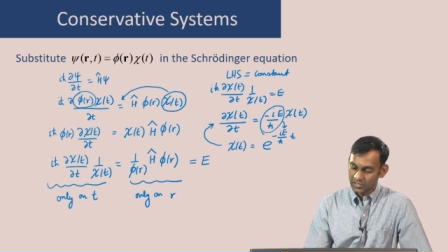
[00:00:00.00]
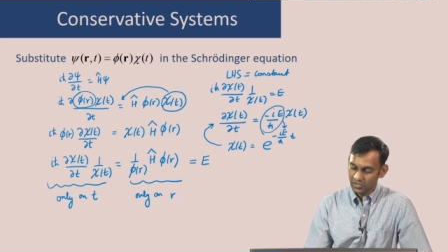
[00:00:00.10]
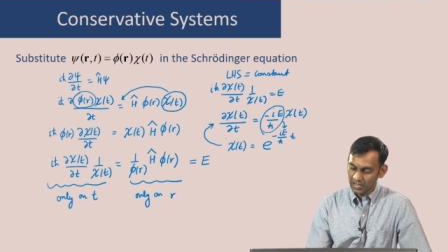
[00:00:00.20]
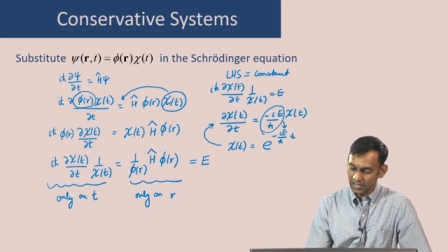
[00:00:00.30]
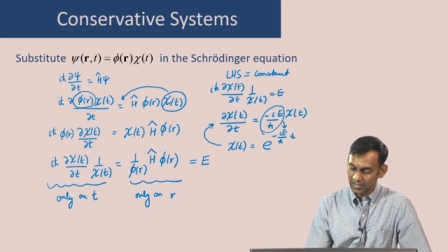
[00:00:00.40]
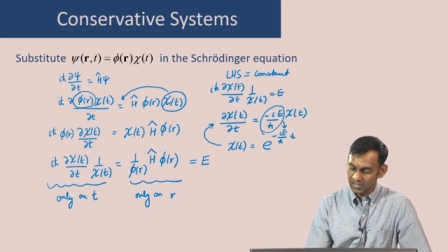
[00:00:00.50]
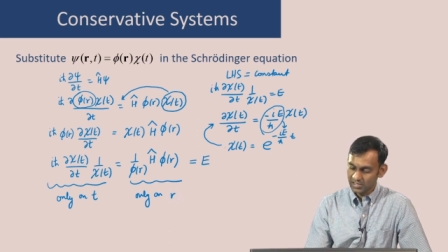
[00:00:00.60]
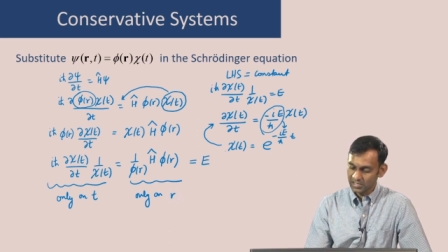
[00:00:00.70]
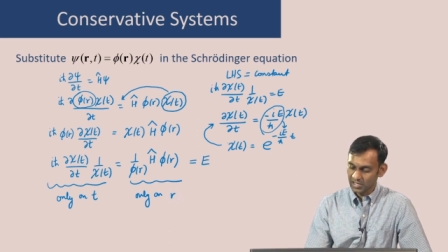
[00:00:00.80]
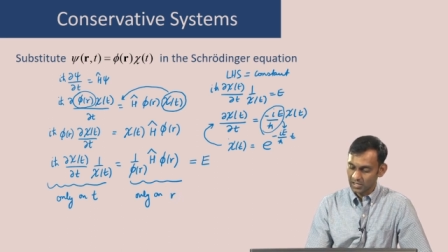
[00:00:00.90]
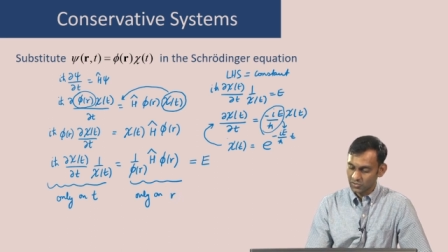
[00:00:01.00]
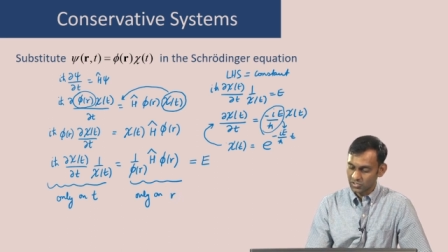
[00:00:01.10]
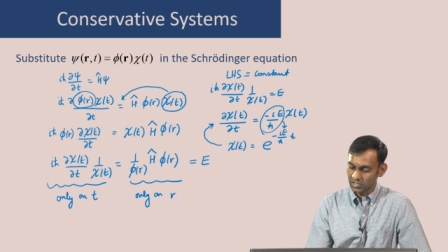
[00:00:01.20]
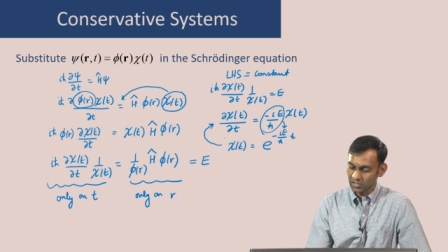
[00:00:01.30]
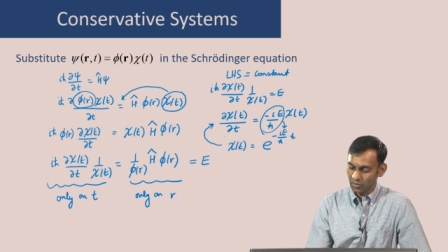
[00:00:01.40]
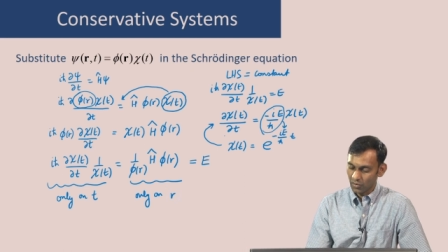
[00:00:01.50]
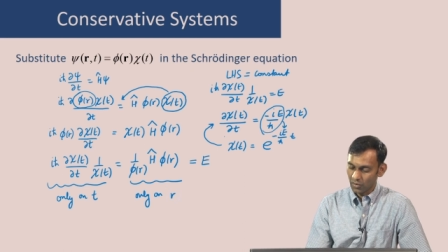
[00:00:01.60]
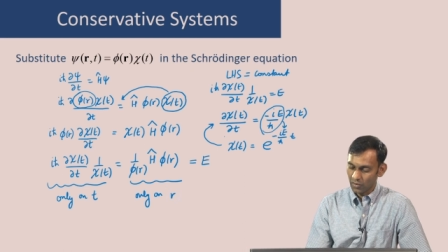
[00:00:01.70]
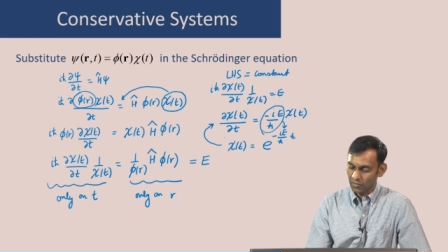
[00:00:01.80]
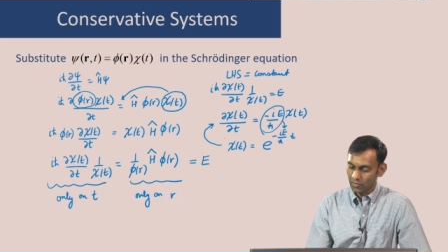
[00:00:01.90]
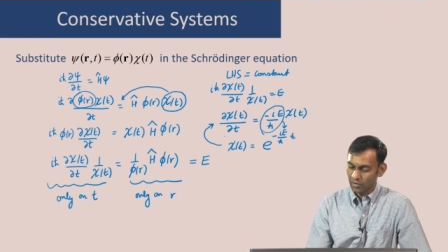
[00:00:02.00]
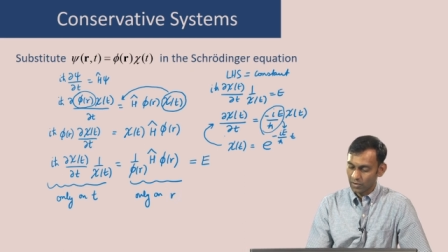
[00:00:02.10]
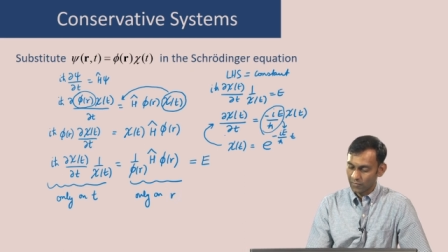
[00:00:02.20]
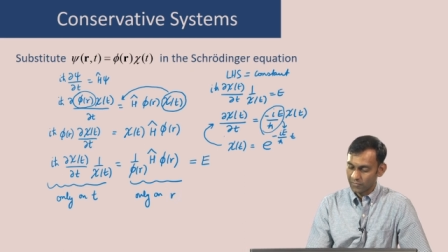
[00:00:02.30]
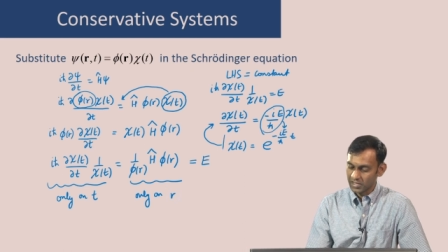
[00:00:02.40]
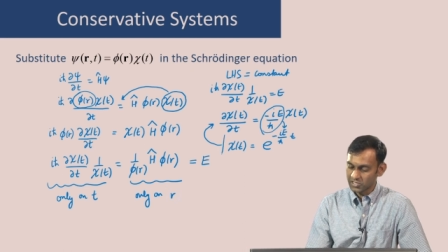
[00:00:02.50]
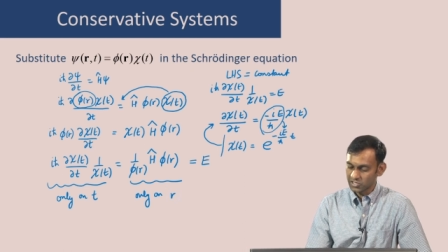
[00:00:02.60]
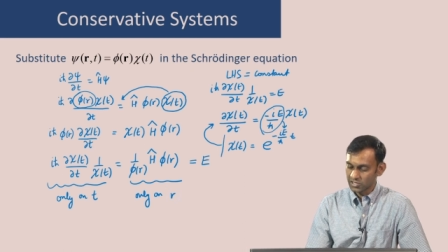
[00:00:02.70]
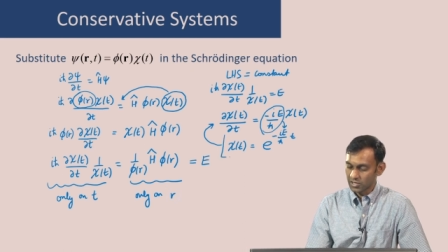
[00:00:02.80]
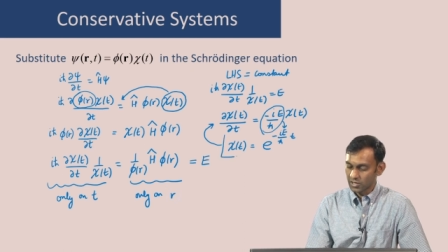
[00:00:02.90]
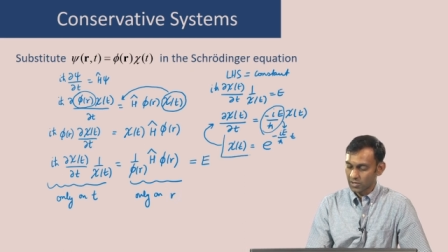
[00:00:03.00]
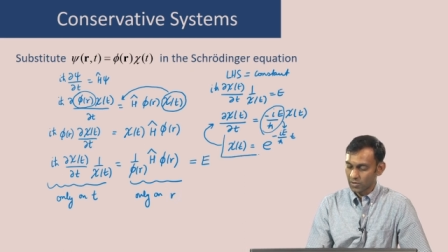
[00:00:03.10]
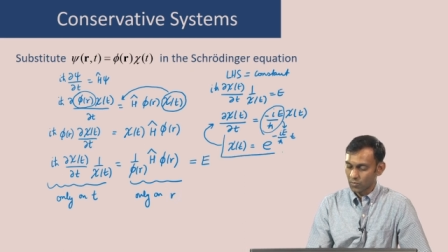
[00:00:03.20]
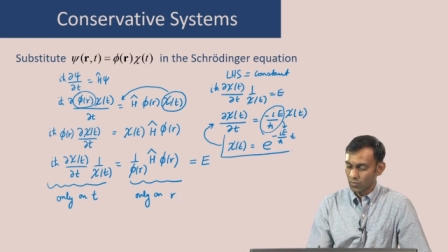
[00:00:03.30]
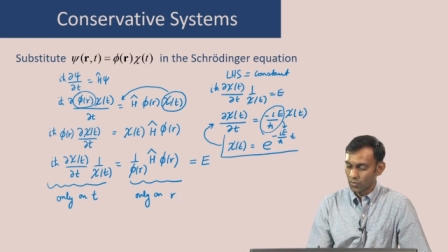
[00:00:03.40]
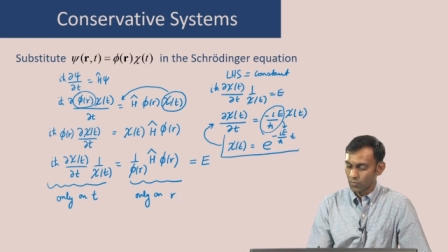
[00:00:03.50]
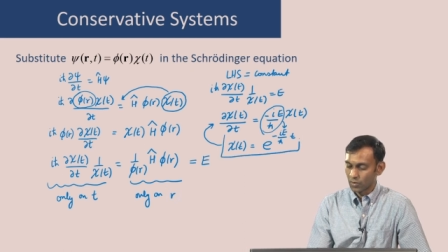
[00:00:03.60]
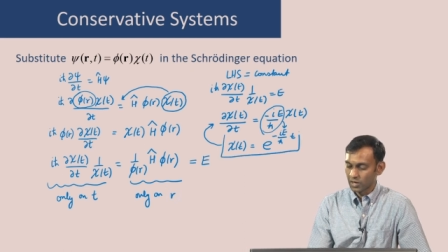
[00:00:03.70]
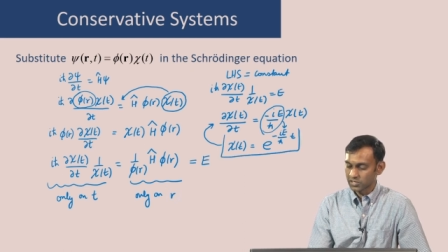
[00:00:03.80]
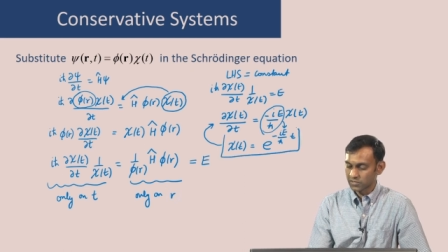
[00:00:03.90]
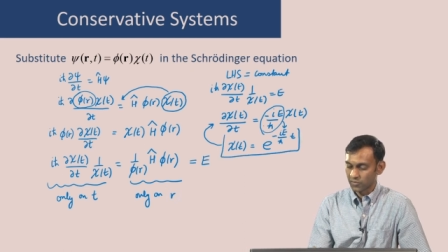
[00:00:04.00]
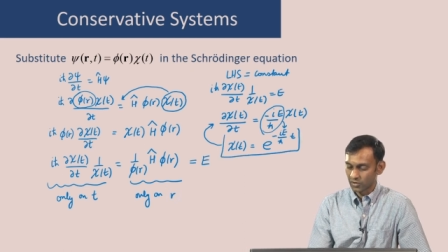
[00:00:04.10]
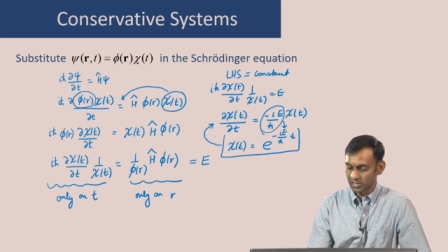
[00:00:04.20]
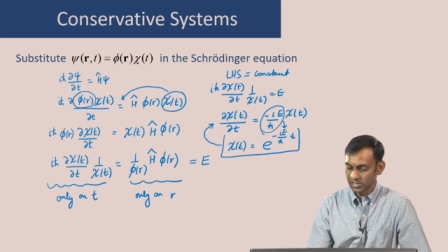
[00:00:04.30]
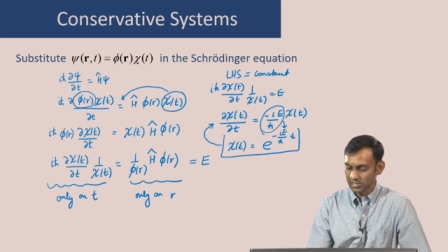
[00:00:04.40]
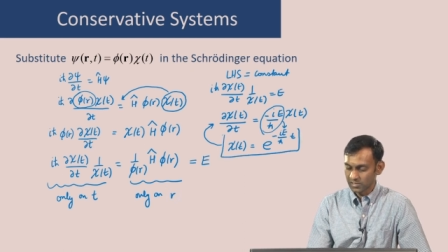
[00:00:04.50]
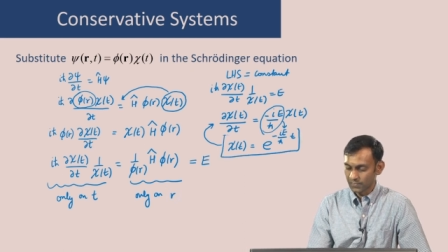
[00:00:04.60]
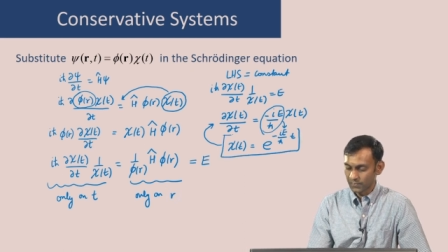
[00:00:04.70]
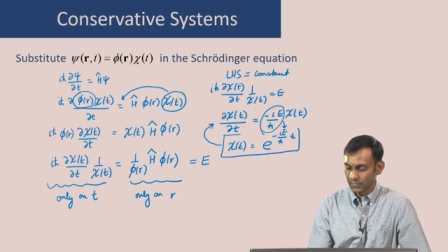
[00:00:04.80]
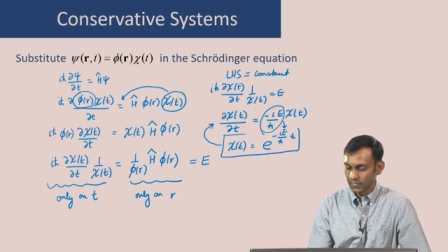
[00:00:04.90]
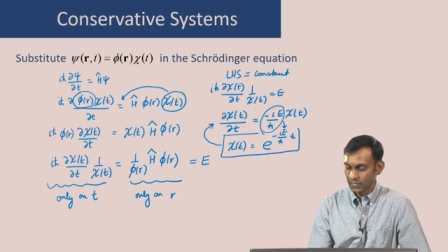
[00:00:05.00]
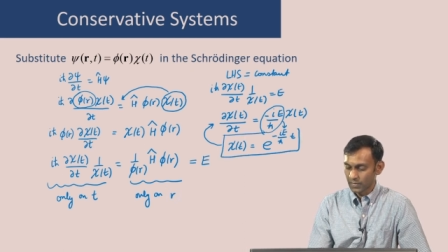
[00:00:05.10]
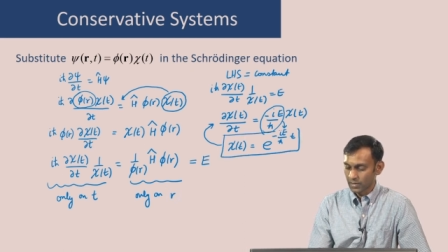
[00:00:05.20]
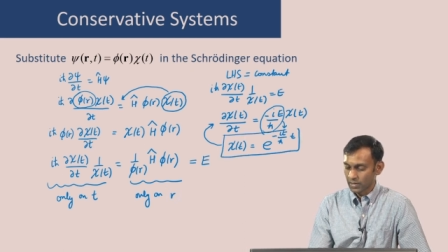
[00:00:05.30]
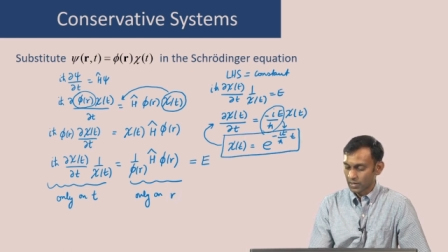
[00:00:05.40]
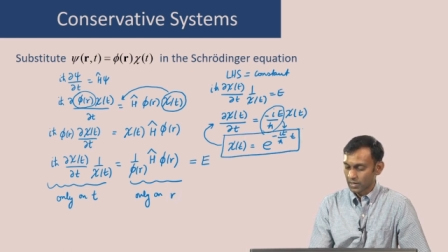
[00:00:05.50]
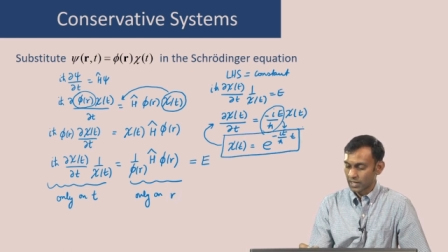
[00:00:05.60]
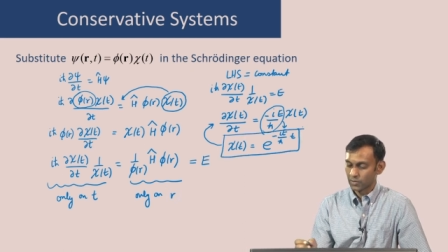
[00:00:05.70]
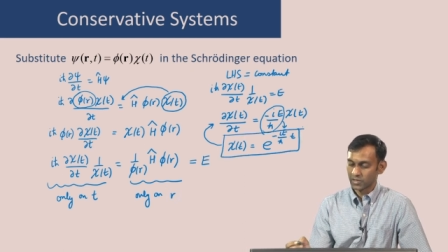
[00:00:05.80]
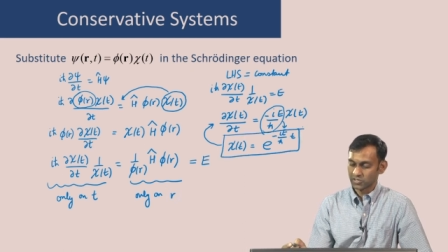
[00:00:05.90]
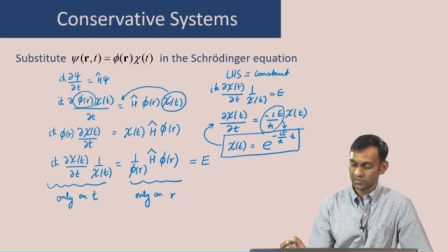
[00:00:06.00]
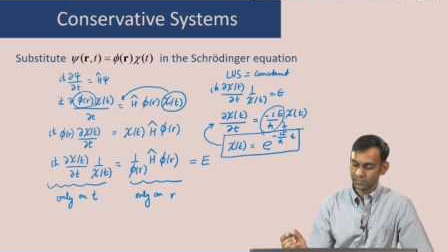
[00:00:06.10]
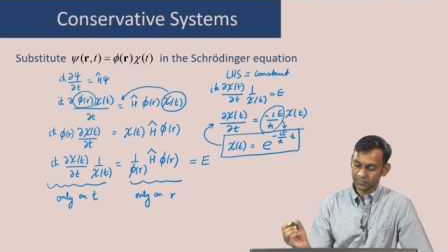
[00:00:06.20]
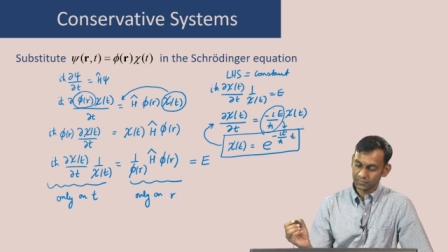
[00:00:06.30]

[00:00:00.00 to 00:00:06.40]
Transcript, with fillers: So, here is the solution which works for this equation.